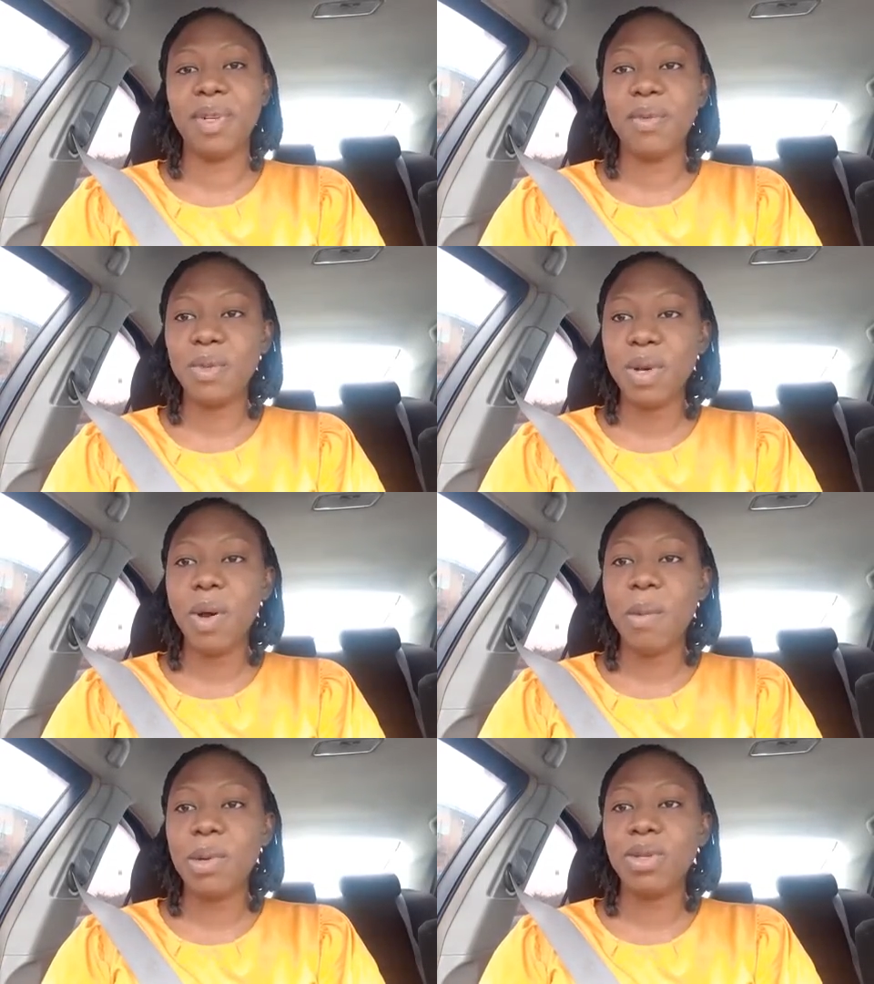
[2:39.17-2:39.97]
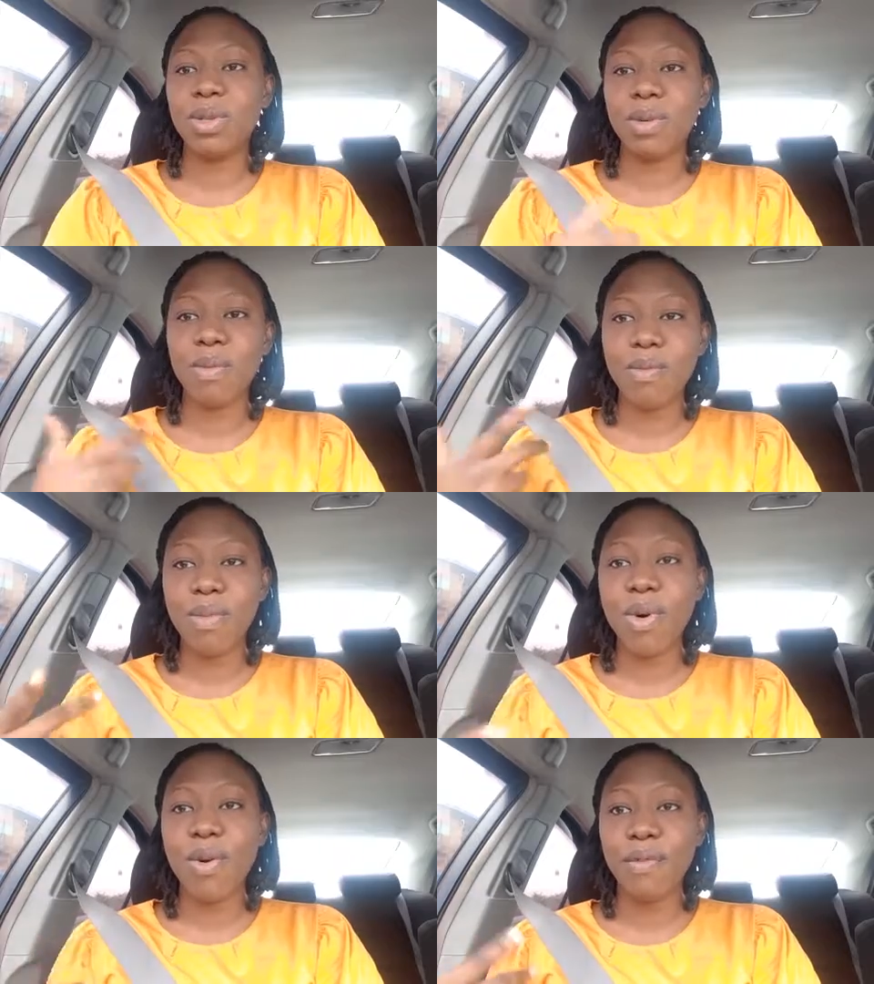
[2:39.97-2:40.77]
We'll talk about
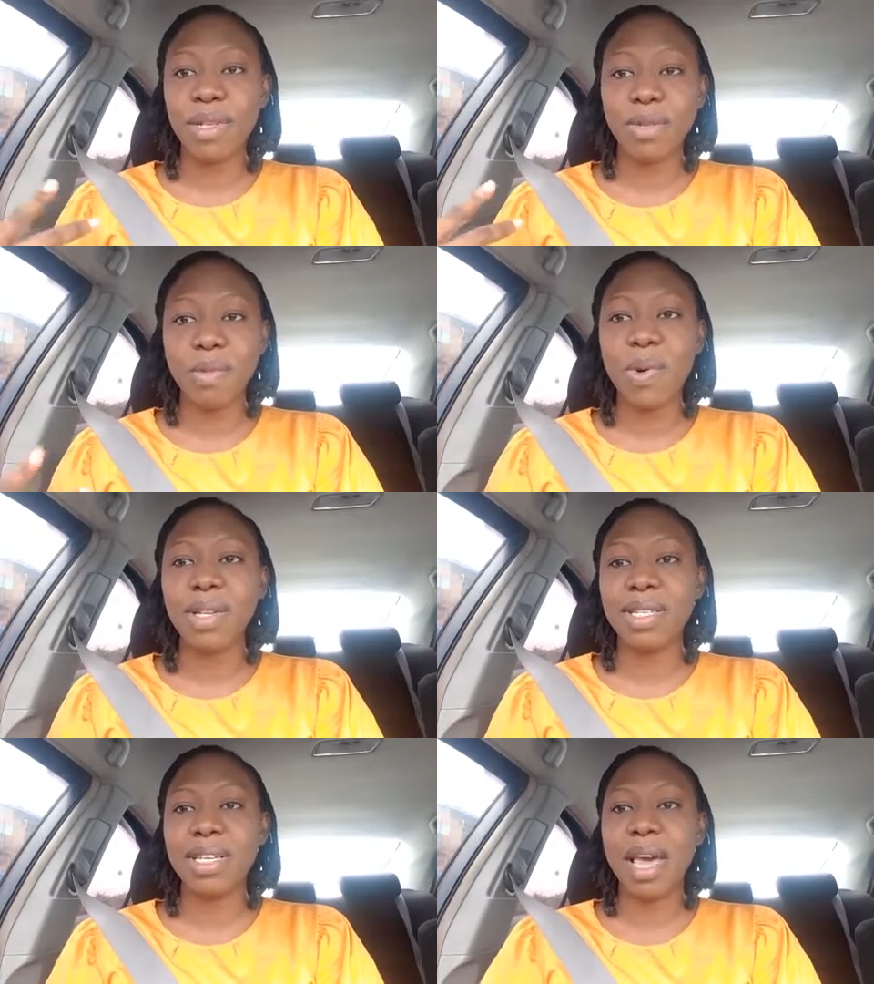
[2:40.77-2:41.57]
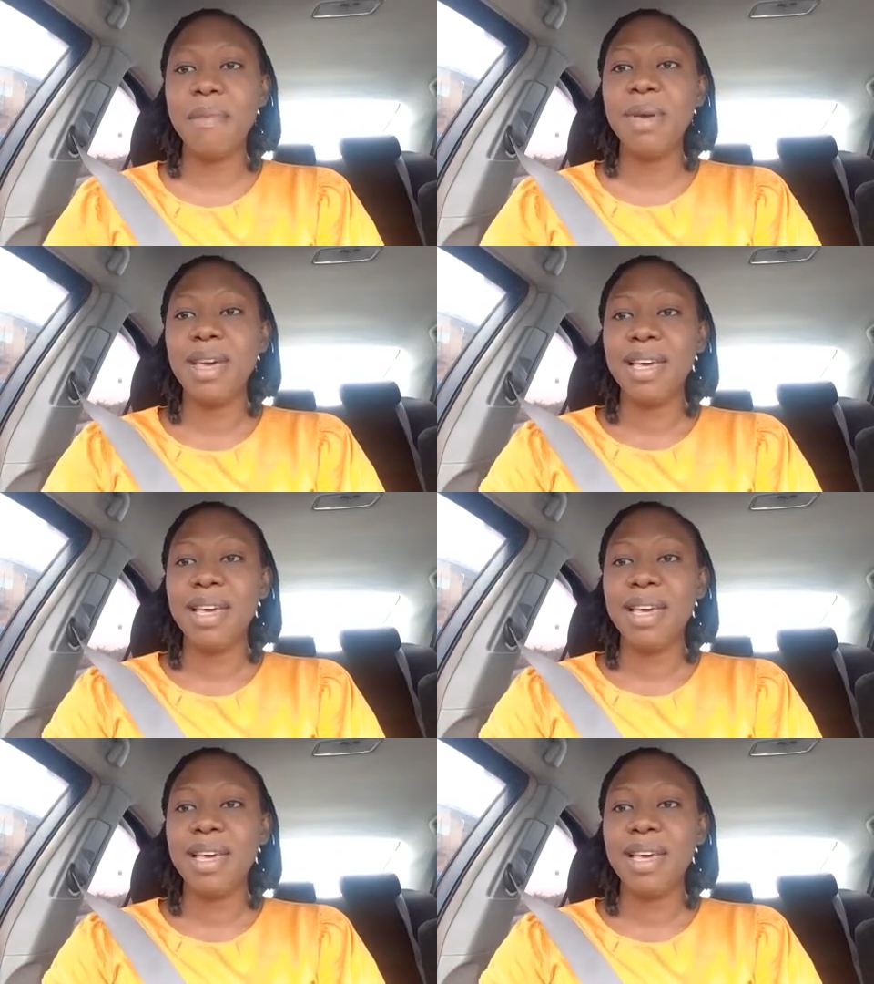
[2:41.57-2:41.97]
more of it more the time.